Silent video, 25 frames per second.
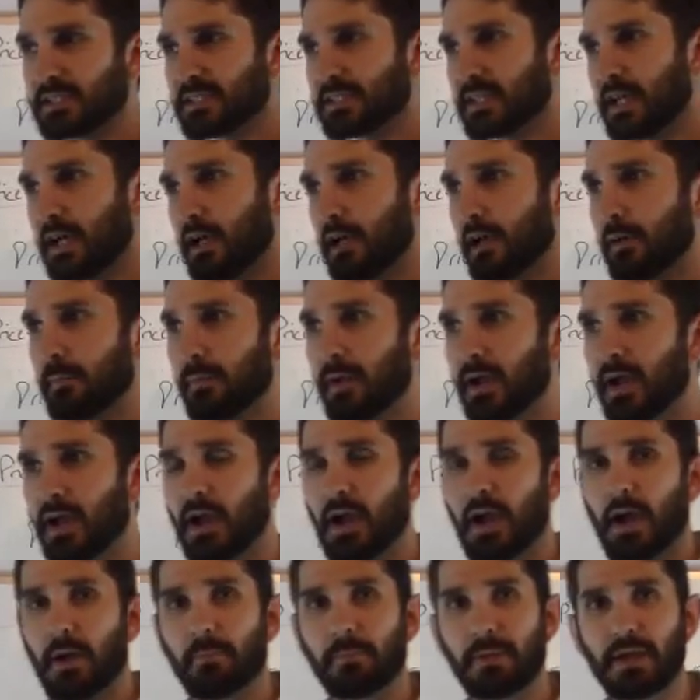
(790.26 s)
some
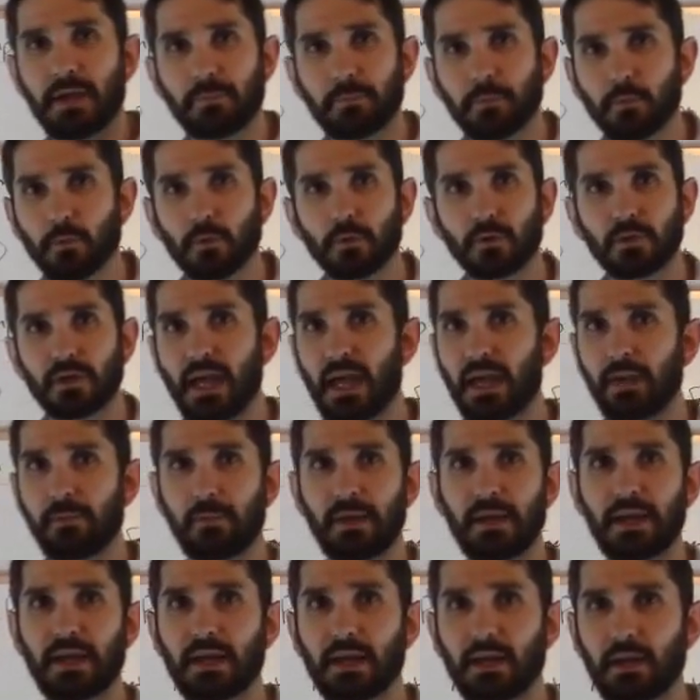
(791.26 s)
people came
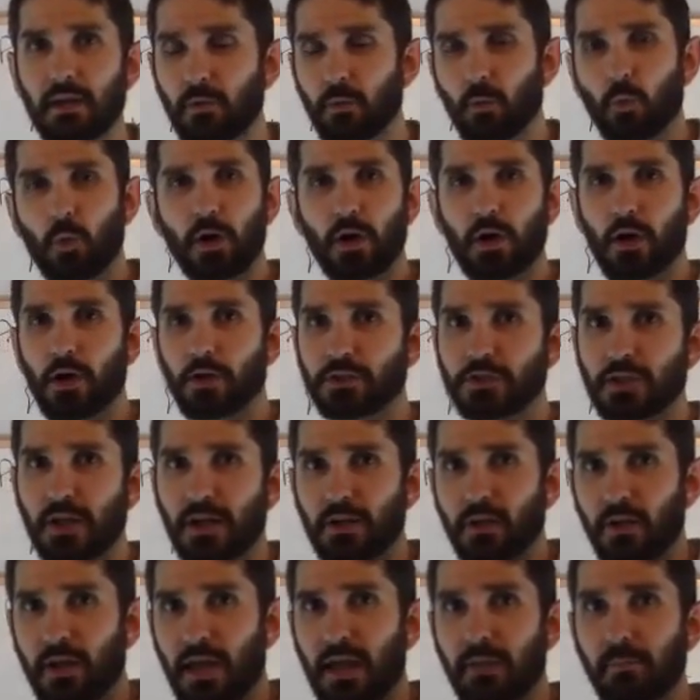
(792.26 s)
in and one
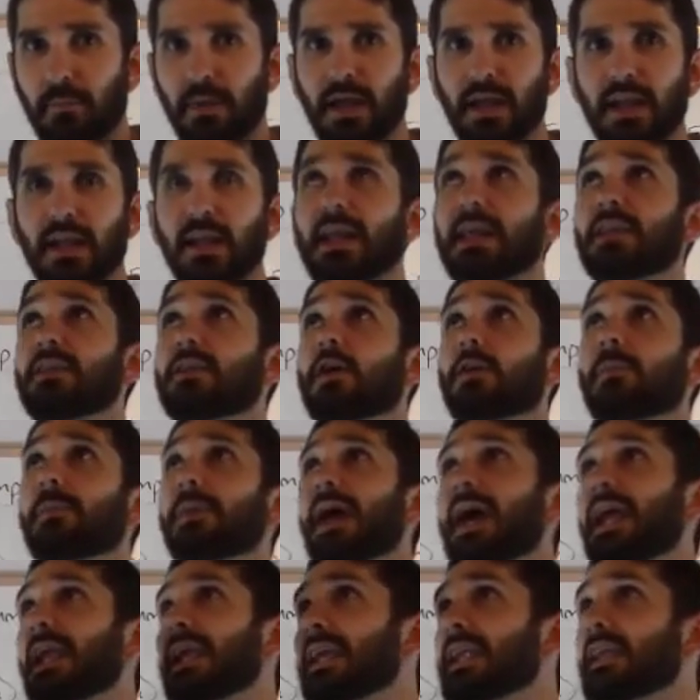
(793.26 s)
contractor came in and he told me
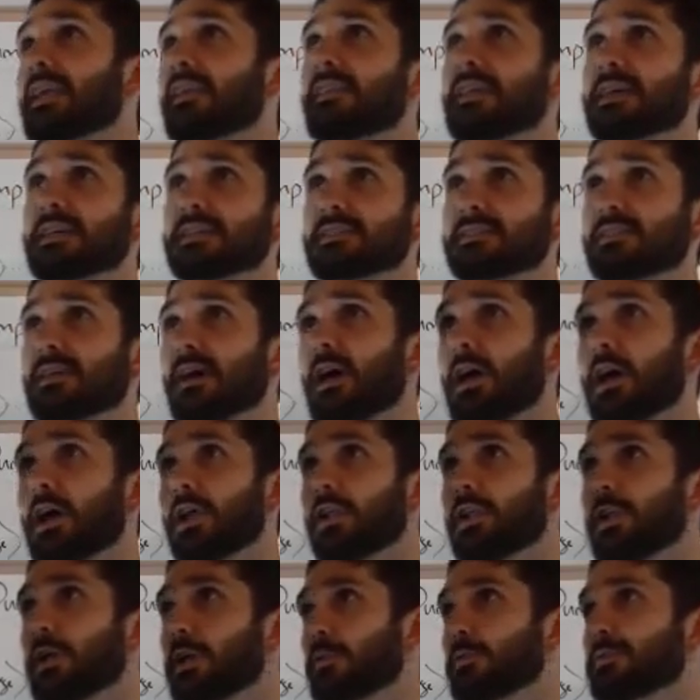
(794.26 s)
I needed this
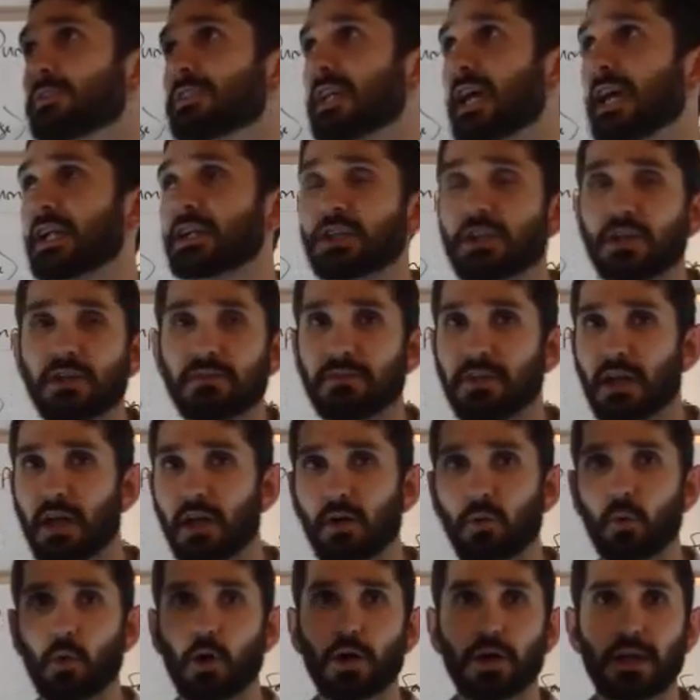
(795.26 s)
new section of
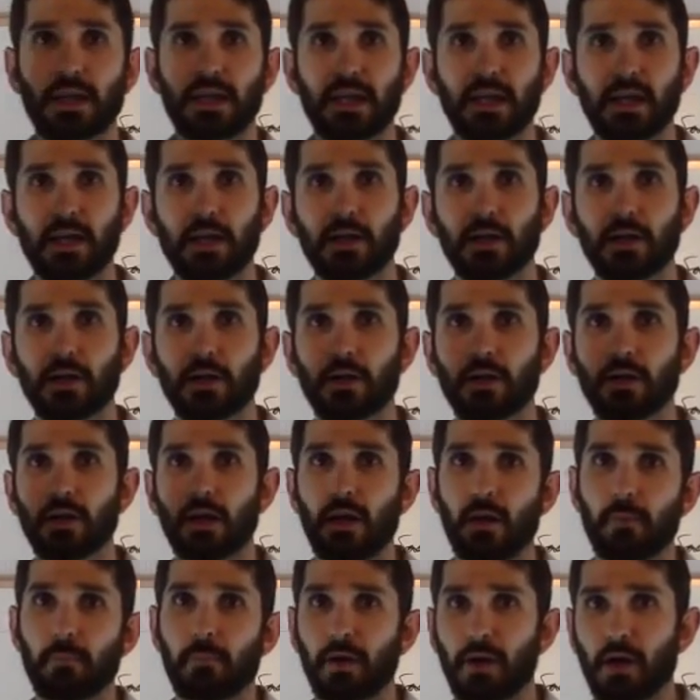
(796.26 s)
ductwork here
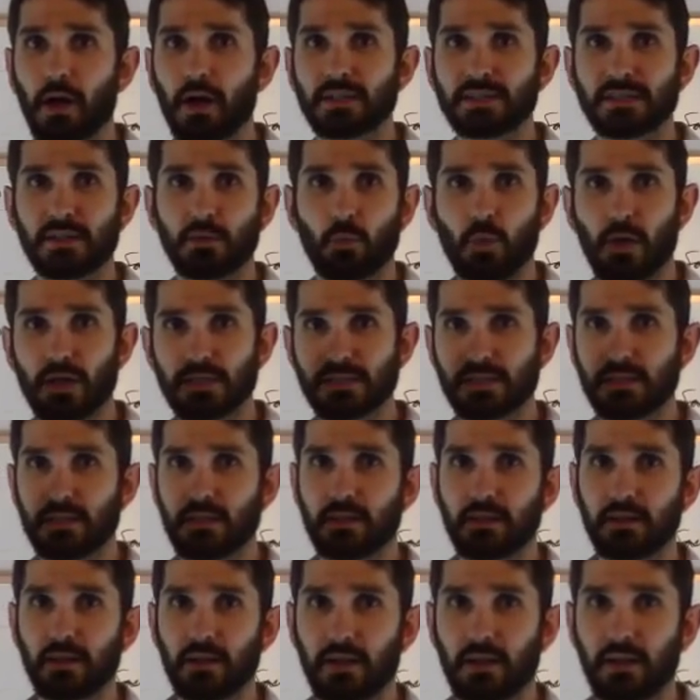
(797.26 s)
because it
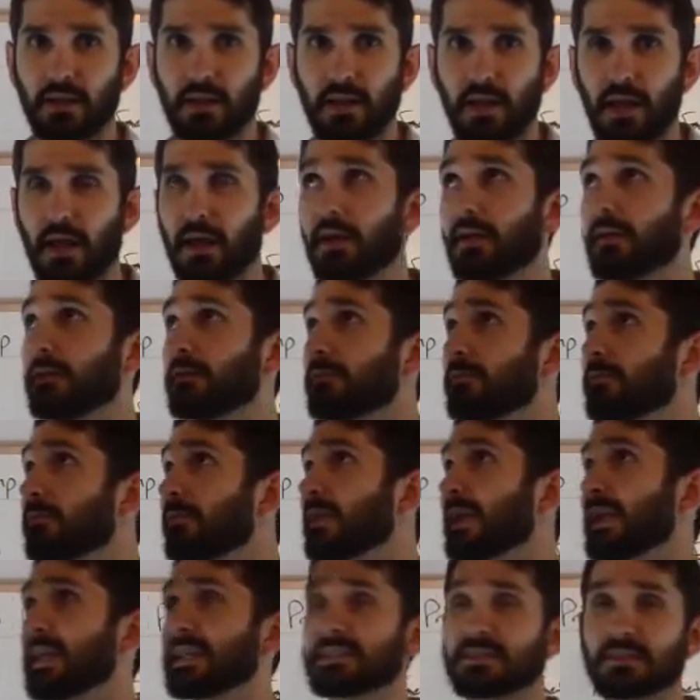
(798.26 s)
wasn't uh,
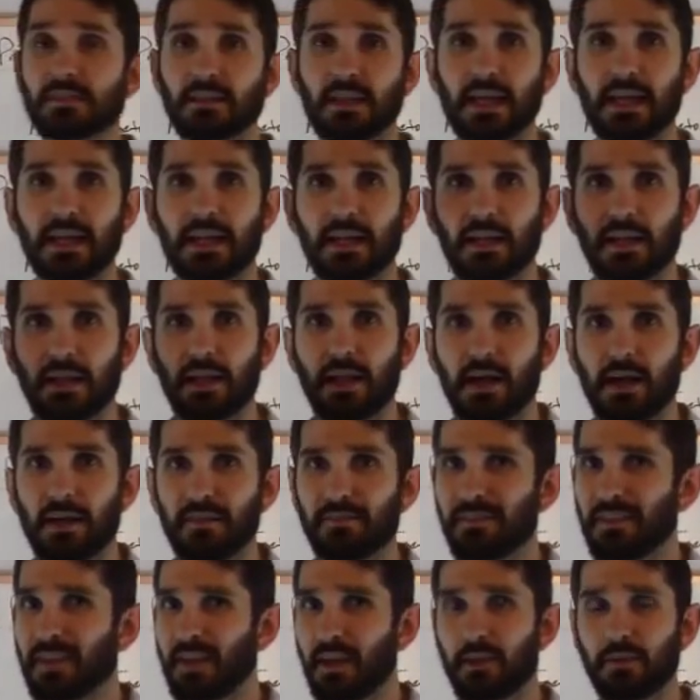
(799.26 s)
insulated
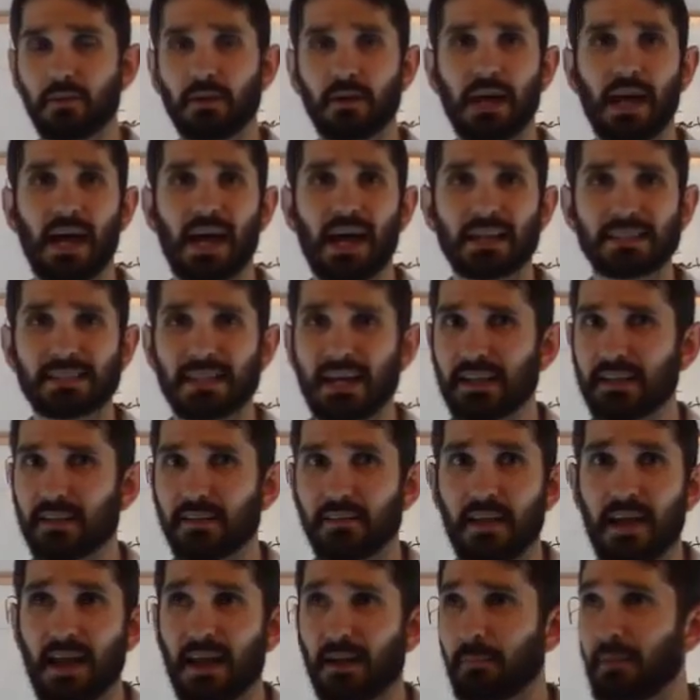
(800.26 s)
enough. The other guys, I could
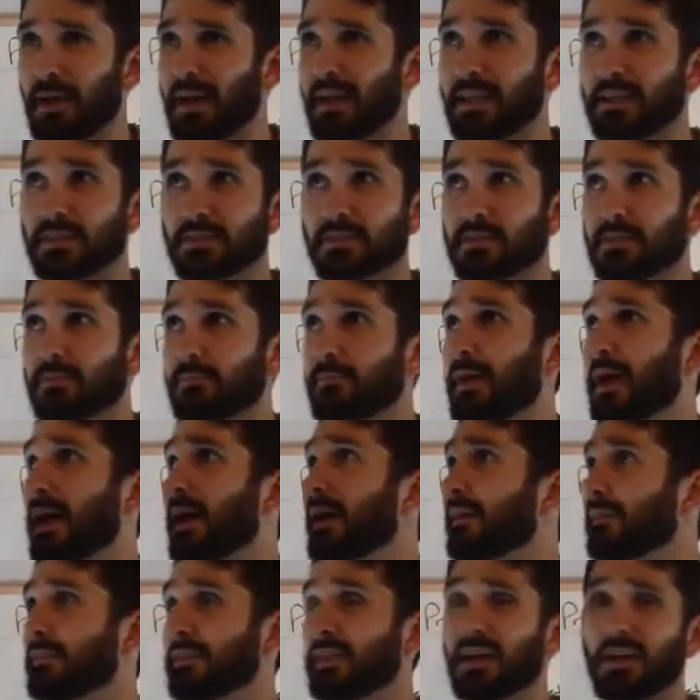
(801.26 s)
log my,
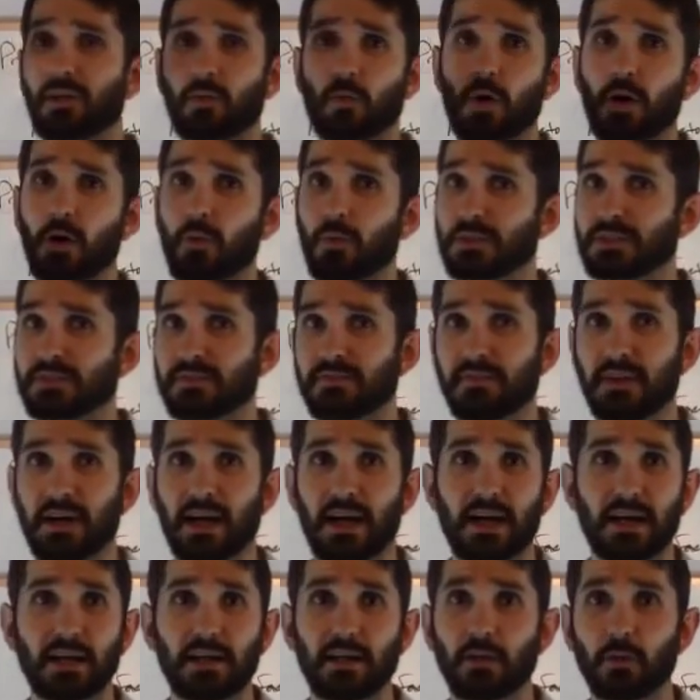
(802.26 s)
my ductwork was
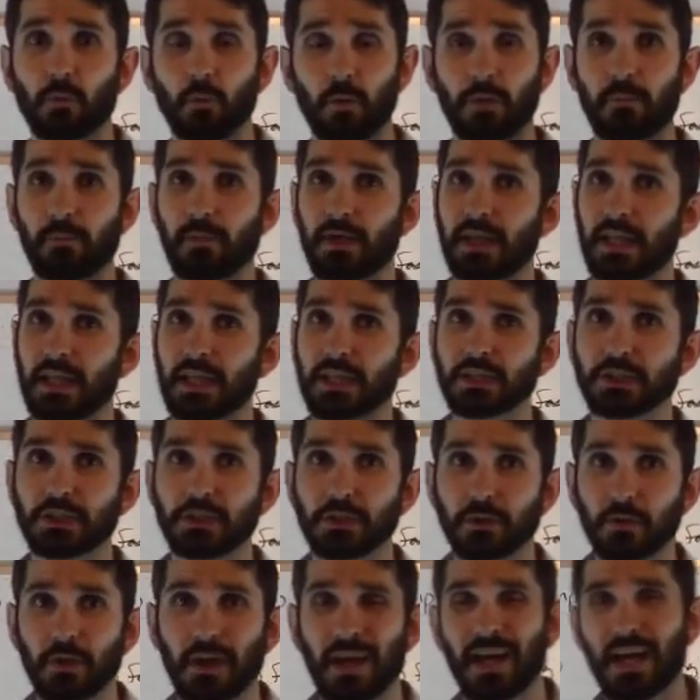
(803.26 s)
fine and it wouldn't be an
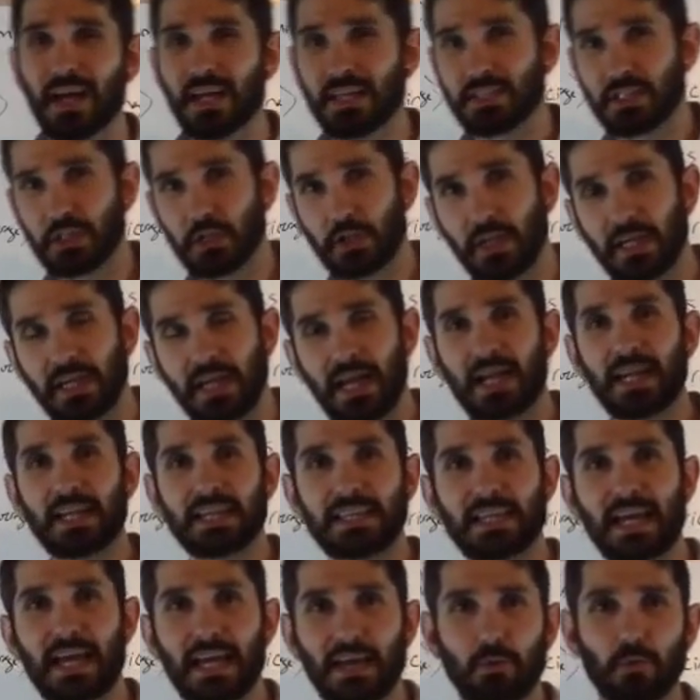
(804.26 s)
issue. So you can kind
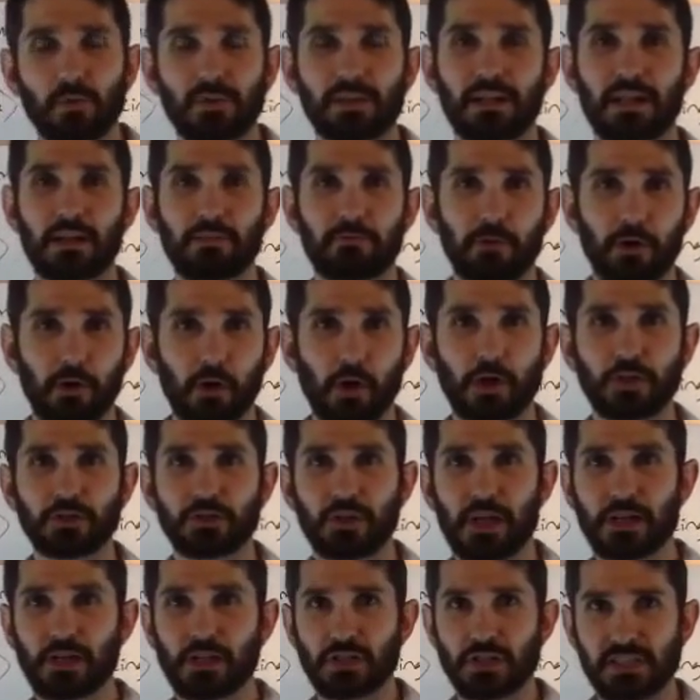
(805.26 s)
of take what the different
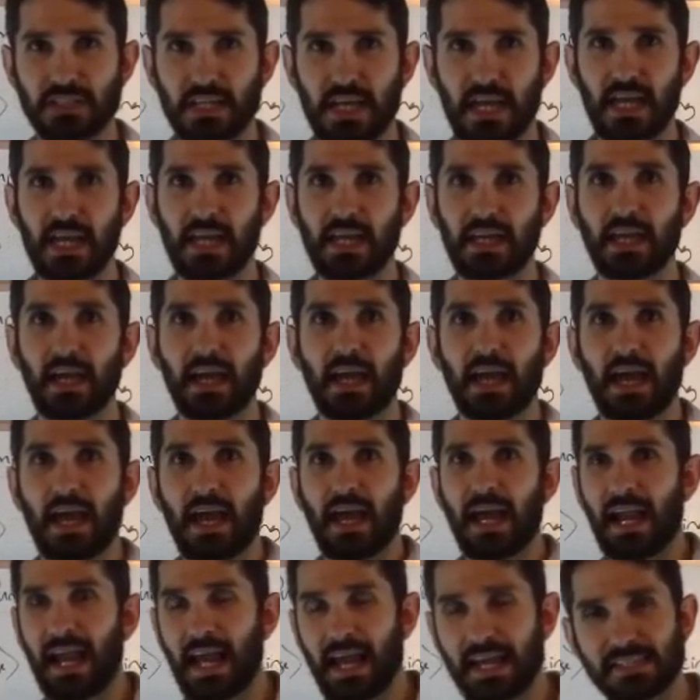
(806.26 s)
contractors say
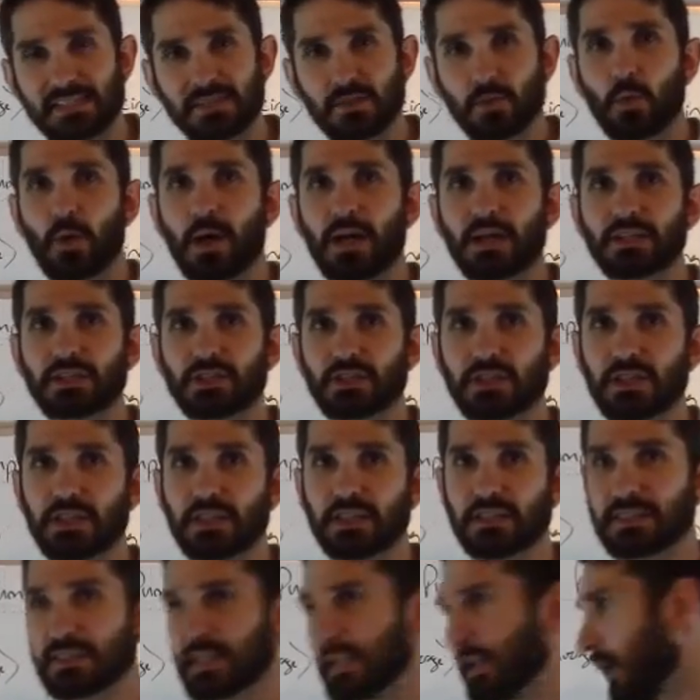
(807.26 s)
and ask
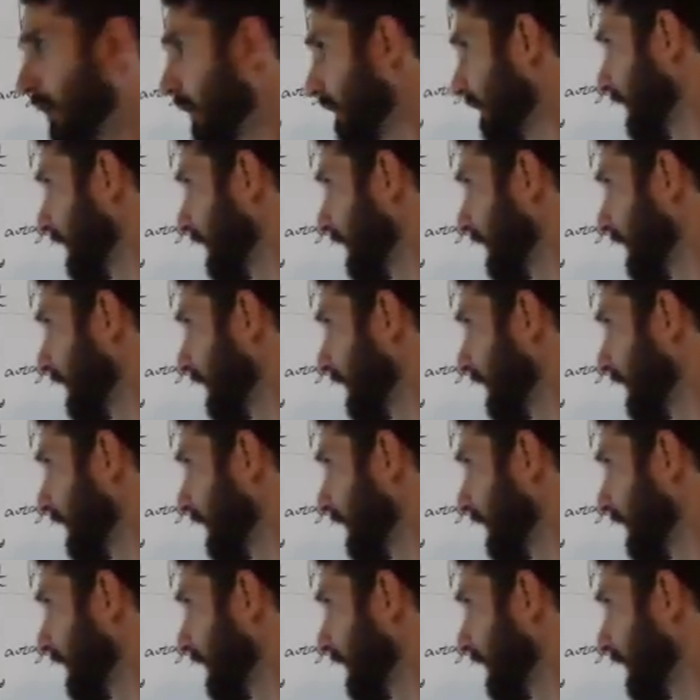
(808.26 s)
questions and all